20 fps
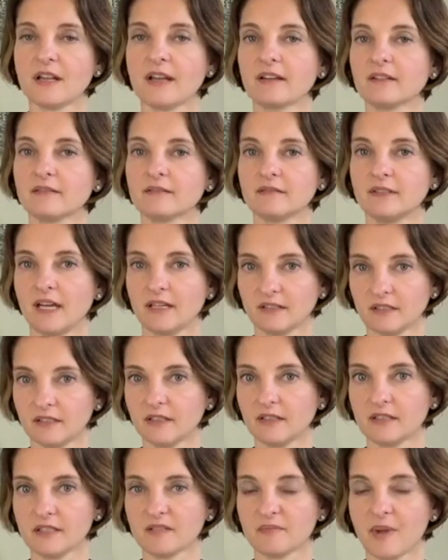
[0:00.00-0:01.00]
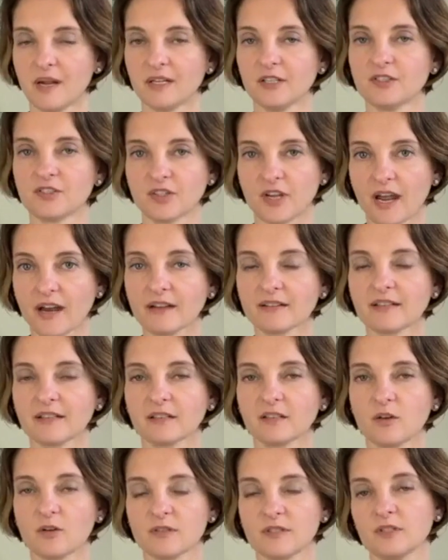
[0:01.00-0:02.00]
like that earnest money check
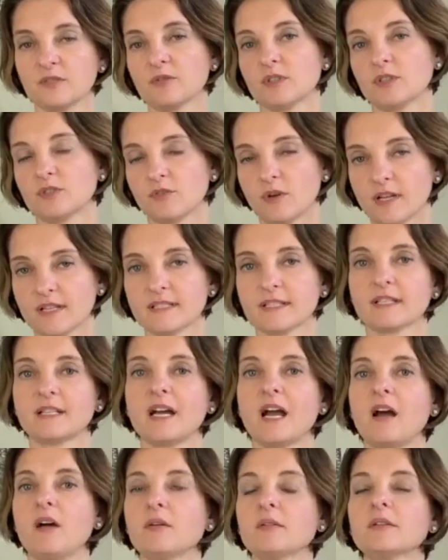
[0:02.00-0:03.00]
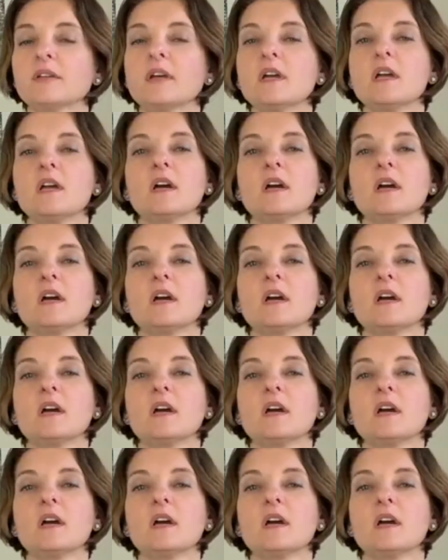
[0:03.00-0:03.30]
that goes into a trust account.